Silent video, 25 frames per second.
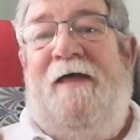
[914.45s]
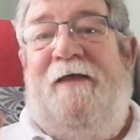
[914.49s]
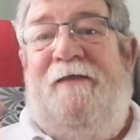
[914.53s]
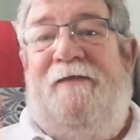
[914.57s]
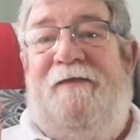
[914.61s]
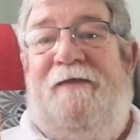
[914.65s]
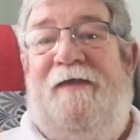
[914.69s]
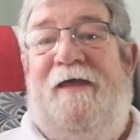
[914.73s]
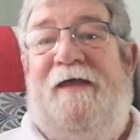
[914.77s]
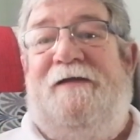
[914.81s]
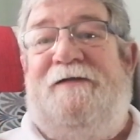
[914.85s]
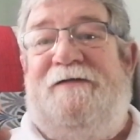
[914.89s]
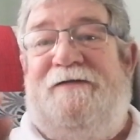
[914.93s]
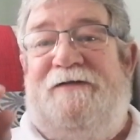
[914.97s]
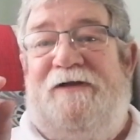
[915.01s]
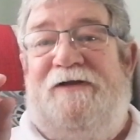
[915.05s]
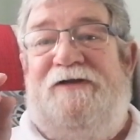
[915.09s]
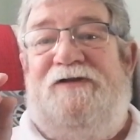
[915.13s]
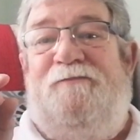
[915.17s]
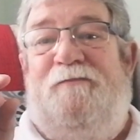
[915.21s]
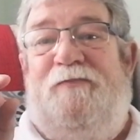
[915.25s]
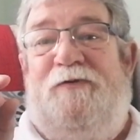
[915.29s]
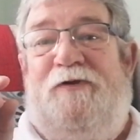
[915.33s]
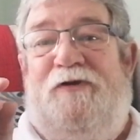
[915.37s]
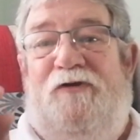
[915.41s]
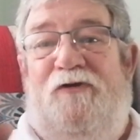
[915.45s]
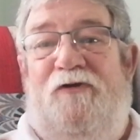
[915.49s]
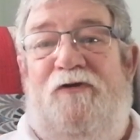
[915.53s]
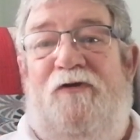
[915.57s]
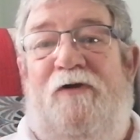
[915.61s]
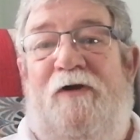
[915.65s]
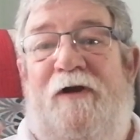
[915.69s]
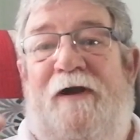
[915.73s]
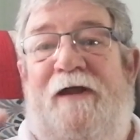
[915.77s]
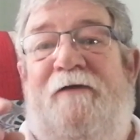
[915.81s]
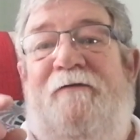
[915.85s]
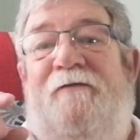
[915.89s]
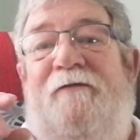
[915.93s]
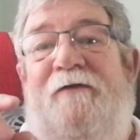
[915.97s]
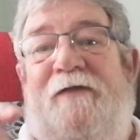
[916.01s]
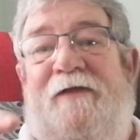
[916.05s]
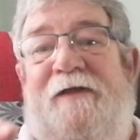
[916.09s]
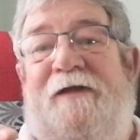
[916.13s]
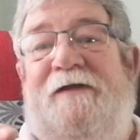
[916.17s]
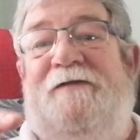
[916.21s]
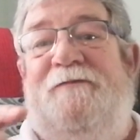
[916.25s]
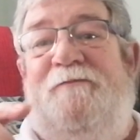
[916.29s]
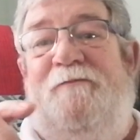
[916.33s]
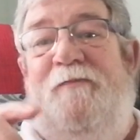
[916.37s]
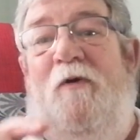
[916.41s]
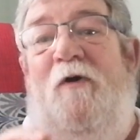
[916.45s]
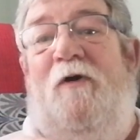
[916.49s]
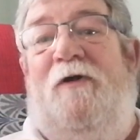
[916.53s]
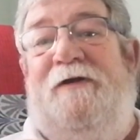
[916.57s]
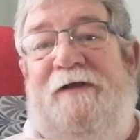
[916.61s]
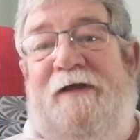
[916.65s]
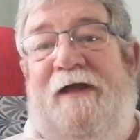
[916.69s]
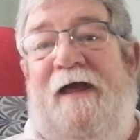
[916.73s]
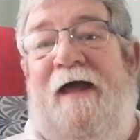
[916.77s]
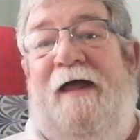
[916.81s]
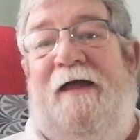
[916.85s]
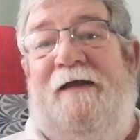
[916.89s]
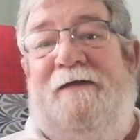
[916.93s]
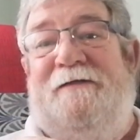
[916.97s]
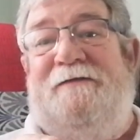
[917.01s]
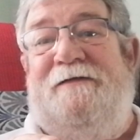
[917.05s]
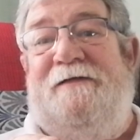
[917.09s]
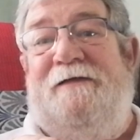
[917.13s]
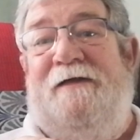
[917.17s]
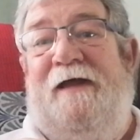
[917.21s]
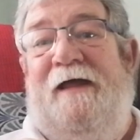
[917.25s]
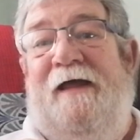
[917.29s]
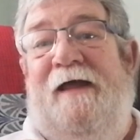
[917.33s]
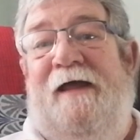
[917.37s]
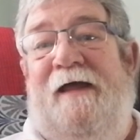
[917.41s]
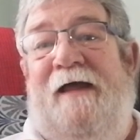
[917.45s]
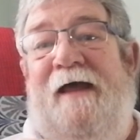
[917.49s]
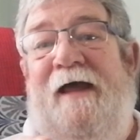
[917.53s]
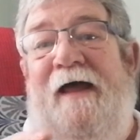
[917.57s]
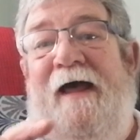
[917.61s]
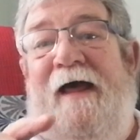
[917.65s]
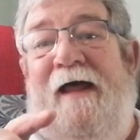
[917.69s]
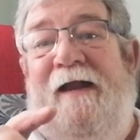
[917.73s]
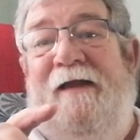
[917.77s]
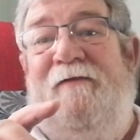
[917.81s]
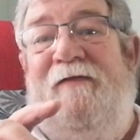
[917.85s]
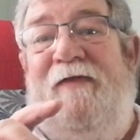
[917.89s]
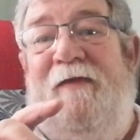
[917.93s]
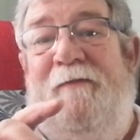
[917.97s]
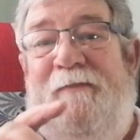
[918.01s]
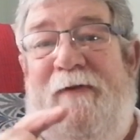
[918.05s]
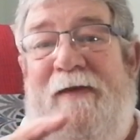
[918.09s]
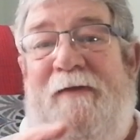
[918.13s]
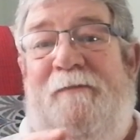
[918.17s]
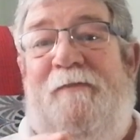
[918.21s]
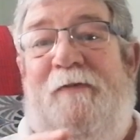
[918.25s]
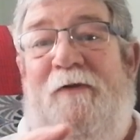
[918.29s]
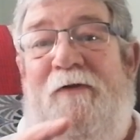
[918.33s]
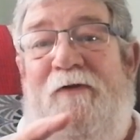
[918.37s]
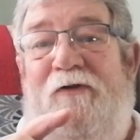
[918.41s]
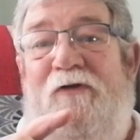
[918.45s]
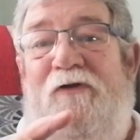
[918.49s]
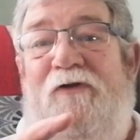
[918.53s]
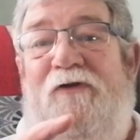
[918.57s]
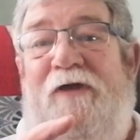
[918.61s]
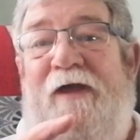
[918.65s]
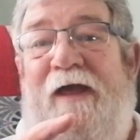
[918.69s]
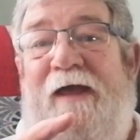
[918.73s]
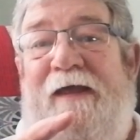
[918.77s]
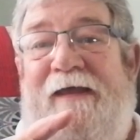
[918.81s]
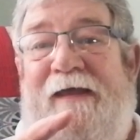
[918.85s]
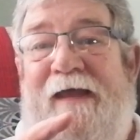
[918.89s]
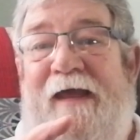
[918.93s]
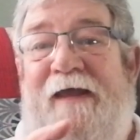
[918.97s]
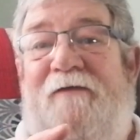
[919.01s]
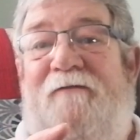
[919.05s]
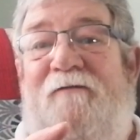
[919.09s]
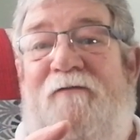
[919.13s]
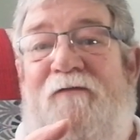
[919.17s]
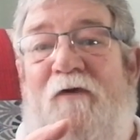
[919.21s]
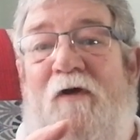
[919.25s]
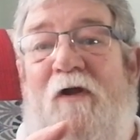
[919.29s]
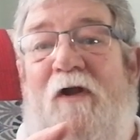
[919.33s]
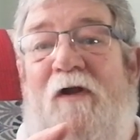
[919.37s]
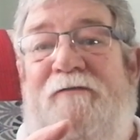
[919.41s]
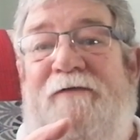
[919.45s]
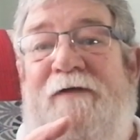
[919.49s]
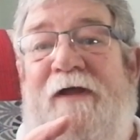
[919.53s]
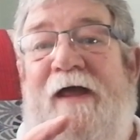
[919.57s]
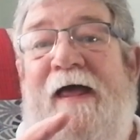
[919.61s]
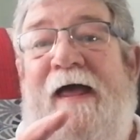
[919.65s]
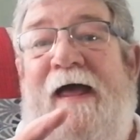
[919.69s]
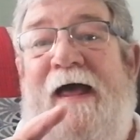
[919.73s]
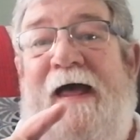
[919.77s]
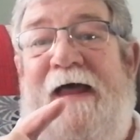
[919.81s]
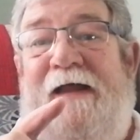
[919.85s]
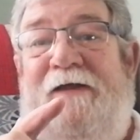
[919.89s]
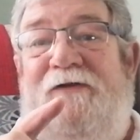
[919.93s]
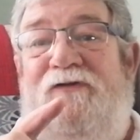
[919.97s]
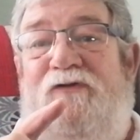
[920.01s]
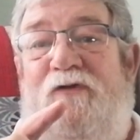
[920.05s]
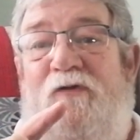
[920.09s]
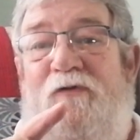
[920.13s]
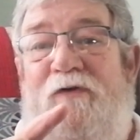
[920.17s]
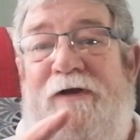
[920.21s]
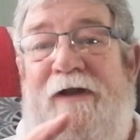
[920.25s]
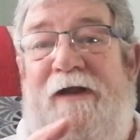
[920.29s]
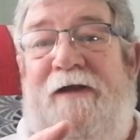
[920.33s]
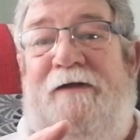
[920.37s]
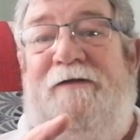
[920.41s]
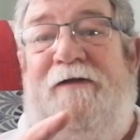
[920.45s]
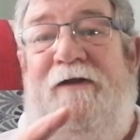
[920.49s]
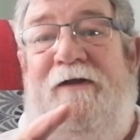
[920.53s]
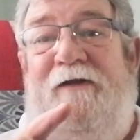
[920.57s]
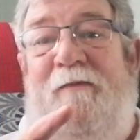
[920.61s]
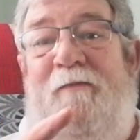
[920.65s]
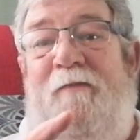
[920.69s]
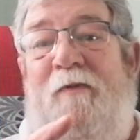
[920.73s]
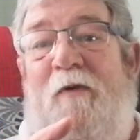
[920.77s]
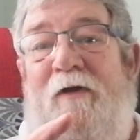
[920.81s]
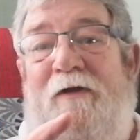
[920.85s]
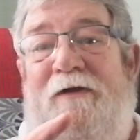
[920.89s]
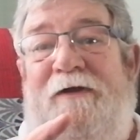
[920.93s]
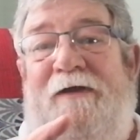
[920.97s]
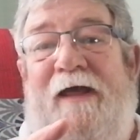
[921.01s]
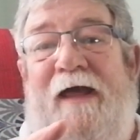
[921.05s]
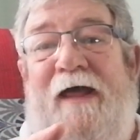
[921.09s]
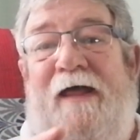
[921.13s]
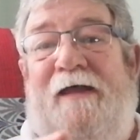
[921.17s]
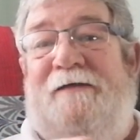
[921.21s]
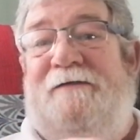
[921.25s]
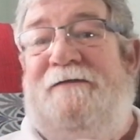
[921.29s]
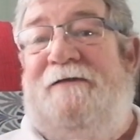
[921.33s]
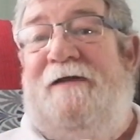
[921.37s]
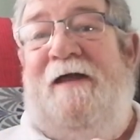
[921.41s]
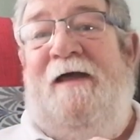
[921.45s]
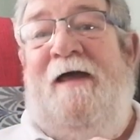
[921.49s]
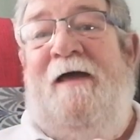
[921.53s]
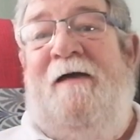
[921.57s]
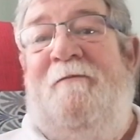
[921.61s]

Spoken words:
This is purely for this podcast and the people who get involved and donate to the podcast,